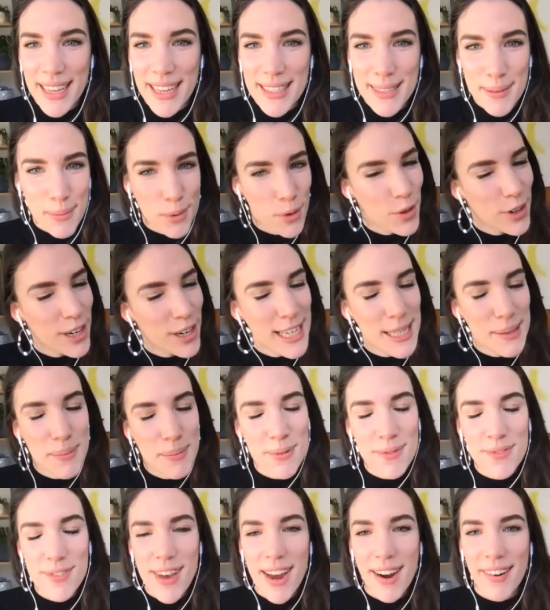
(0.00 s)
Some crisps,
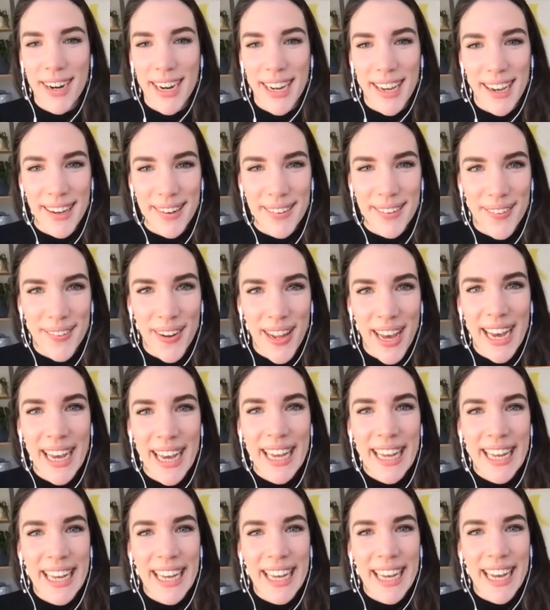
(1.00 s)
very good, Ola.
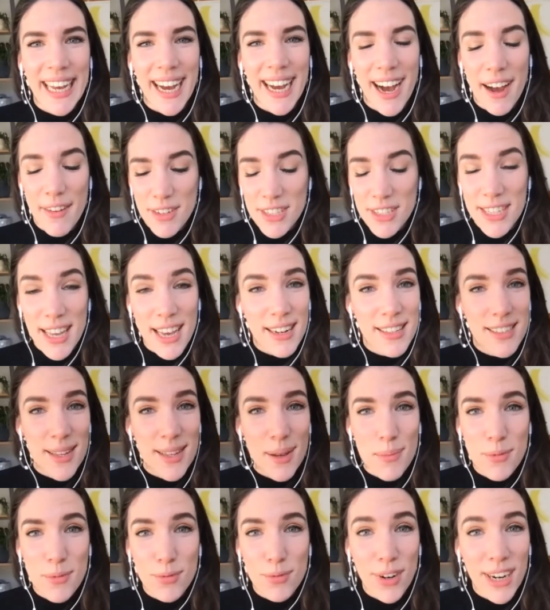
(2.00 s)
I've just had
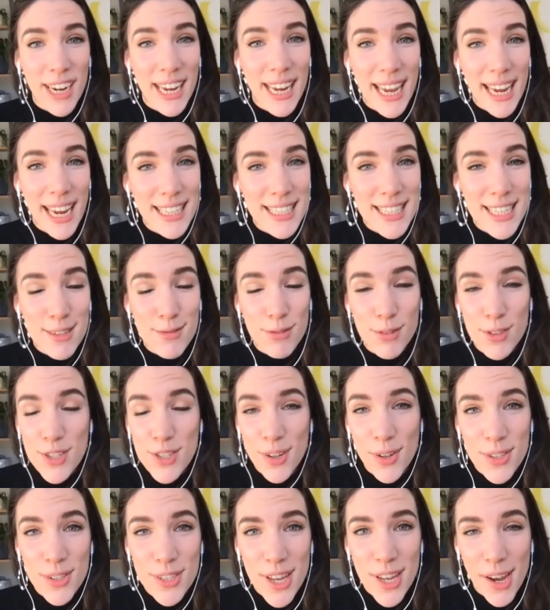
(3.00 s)
some reheated
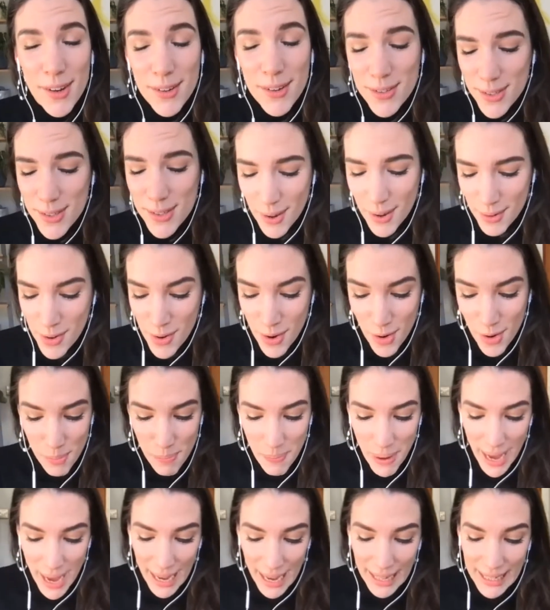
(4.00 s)
risotto, so not a
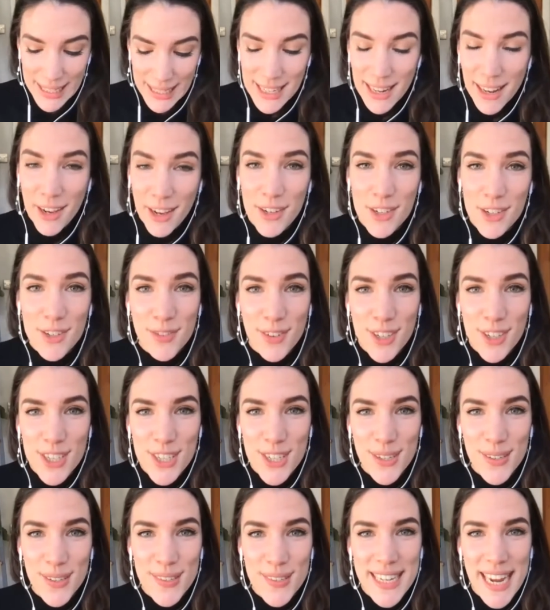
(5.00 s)
bad lunch for a
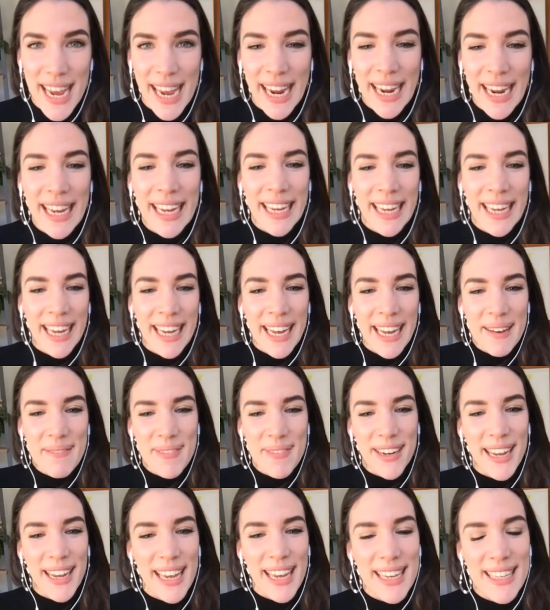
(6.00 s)
Tuesday, but
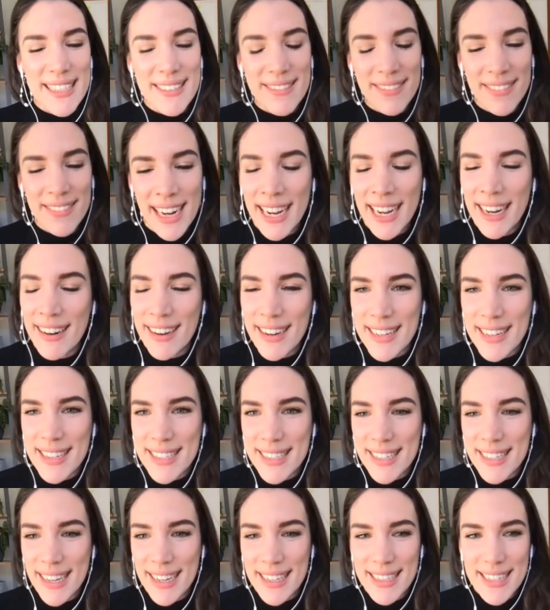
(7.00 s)
it is really nice
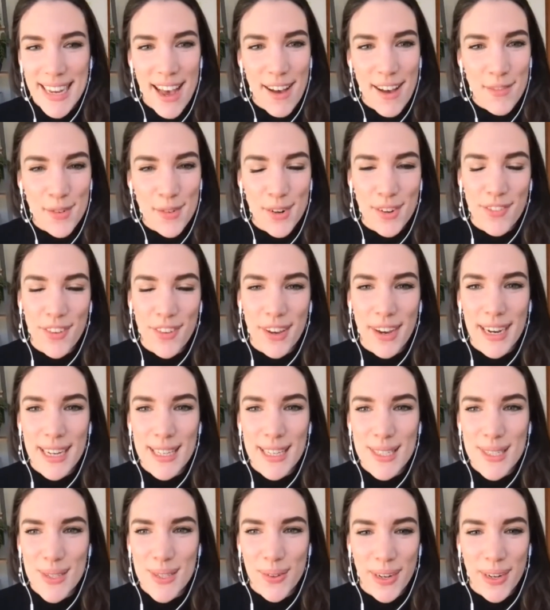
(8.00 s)
to, to have all of you guys
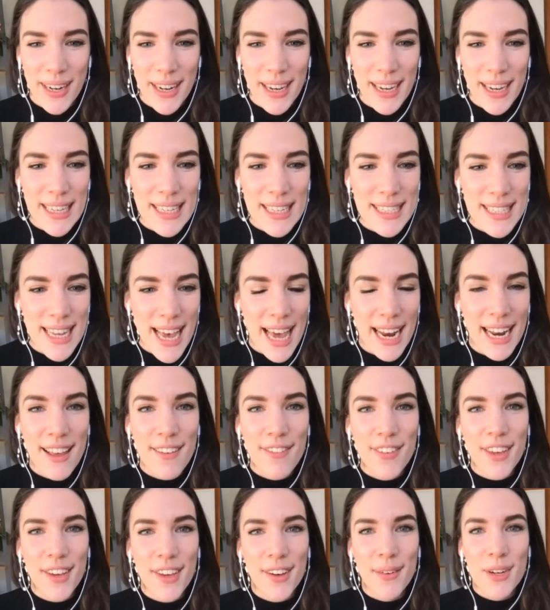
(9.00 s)
join us. And if
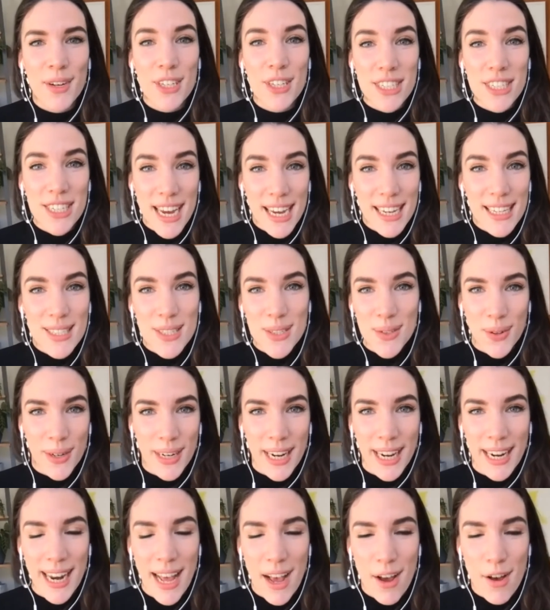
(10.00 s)
you are just joining
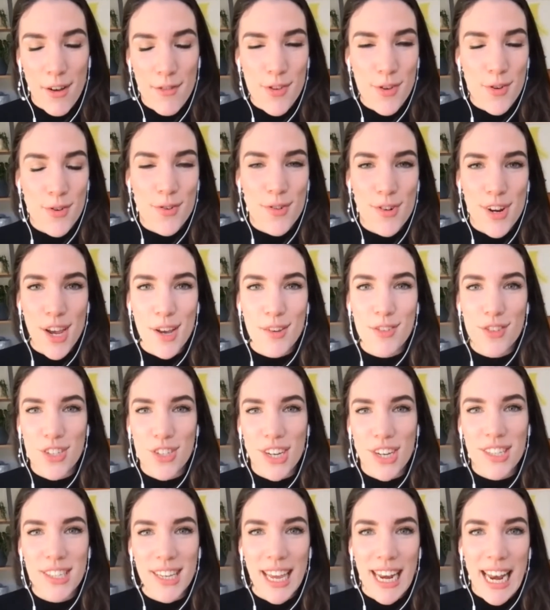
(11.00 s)
now, if your audio is
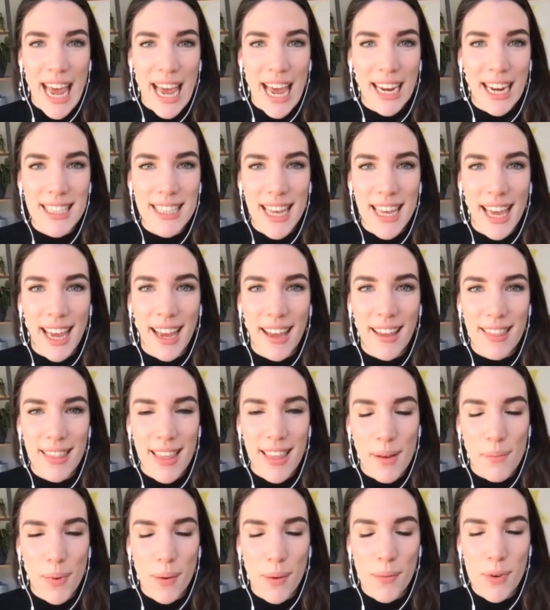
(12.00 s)
just connecting, then
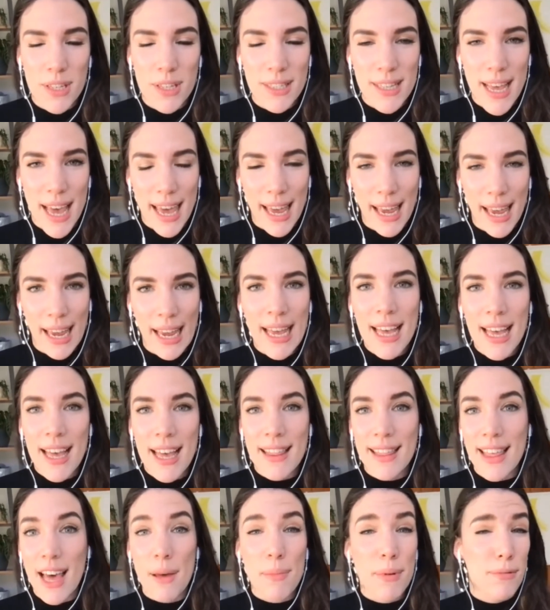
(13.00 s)
we were saying
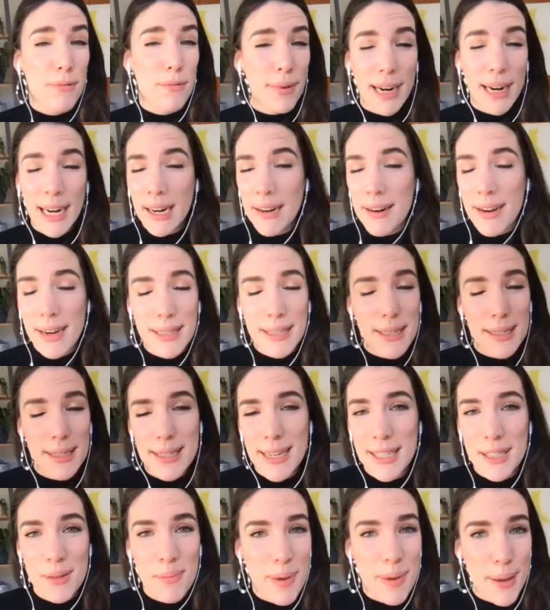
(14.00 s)
that it'd be really nice to see
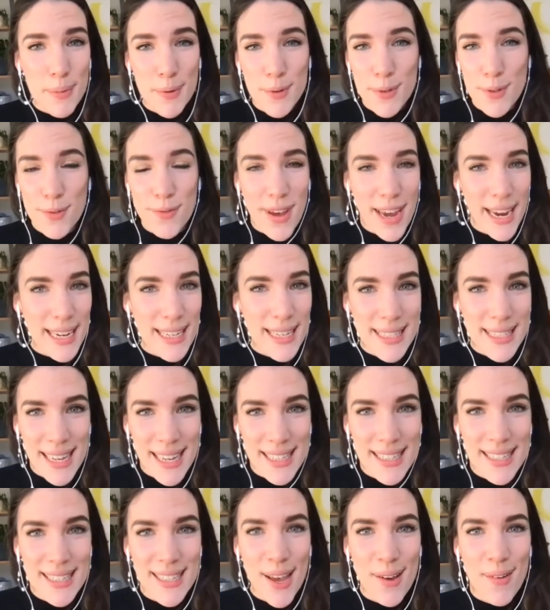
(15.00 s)
some people's
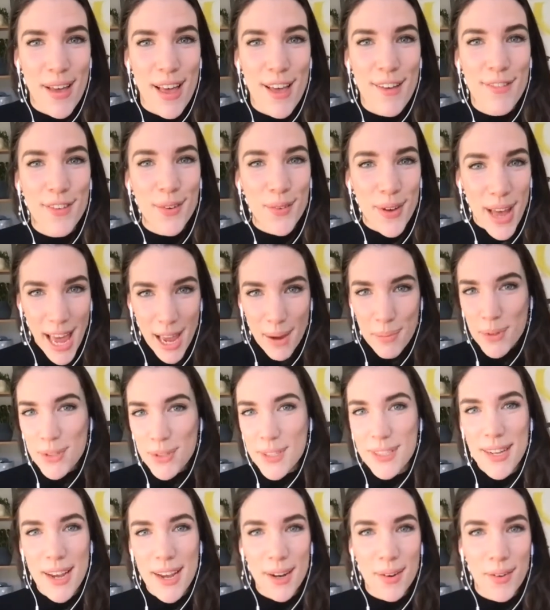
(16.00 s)
faces. So if you were able to
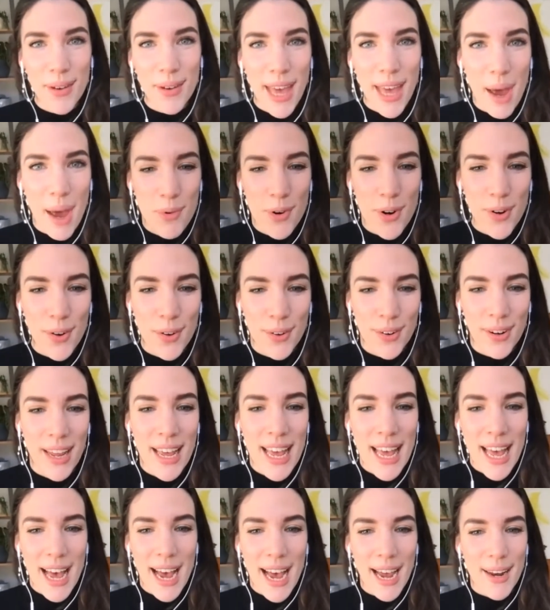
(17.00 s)
turn your camera on,
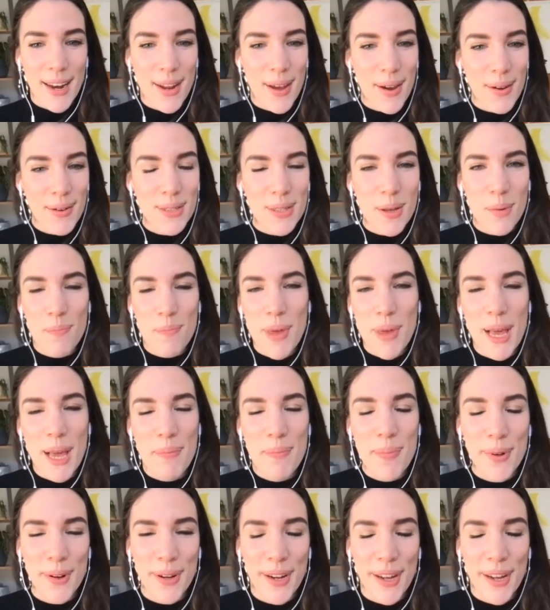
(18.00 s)
I know some
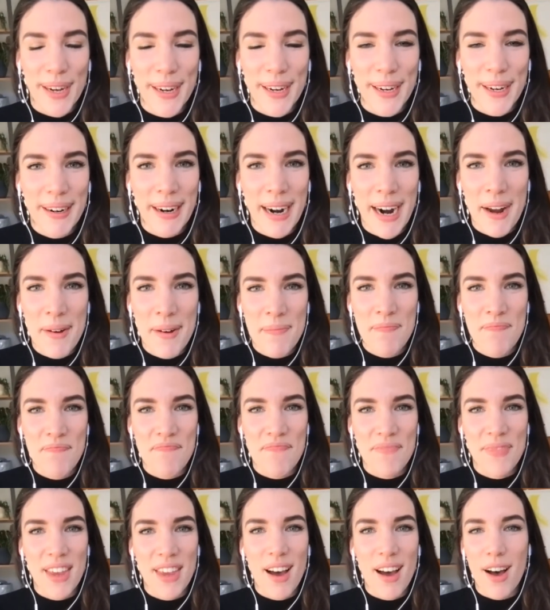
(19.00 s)
people are, um,
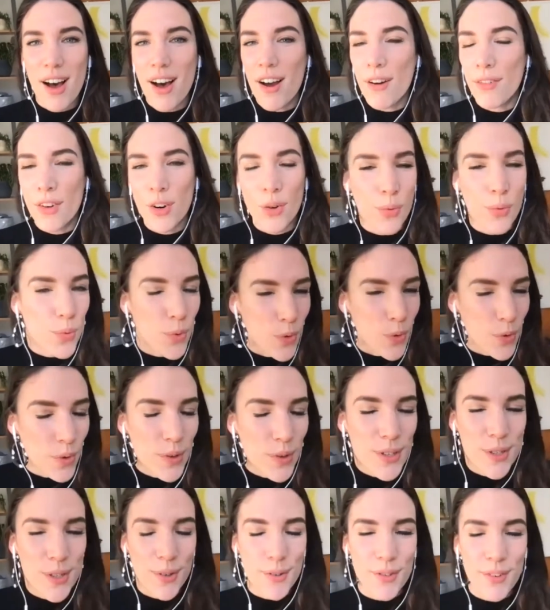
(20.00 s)
are on walks
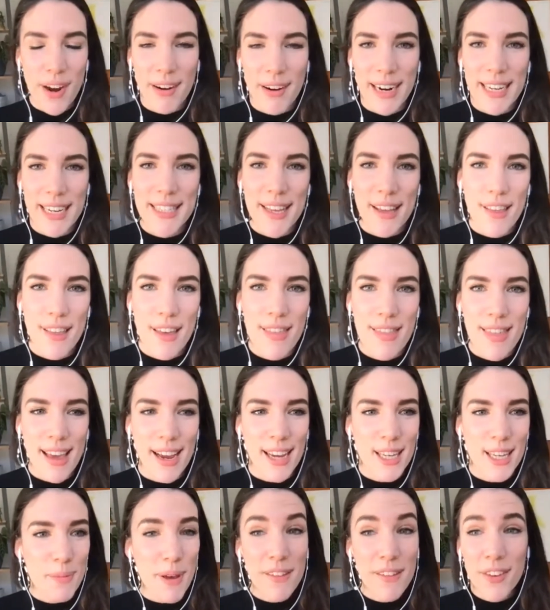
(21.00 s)
or various other things,
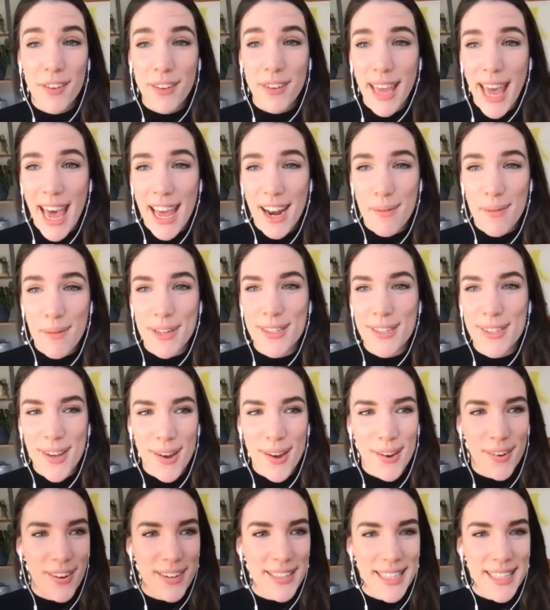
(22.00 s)
but if you can, it'd be so
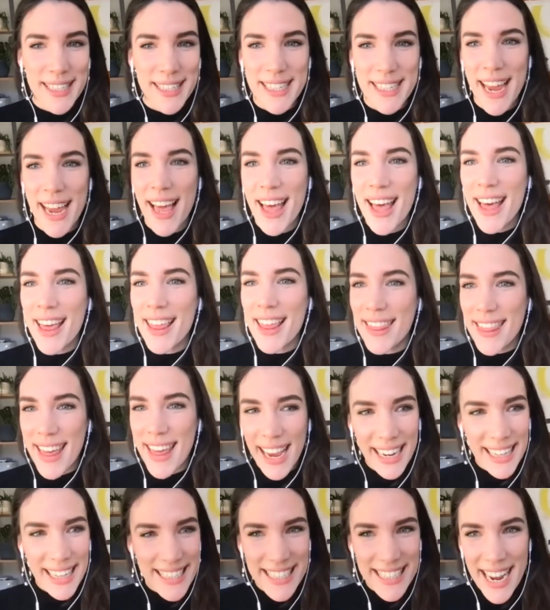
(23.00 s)
nice to see
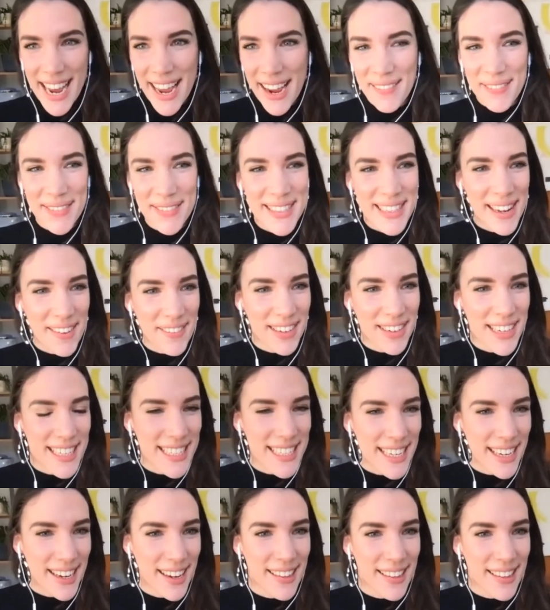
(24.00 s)
Thanks, James. Lovely to see you.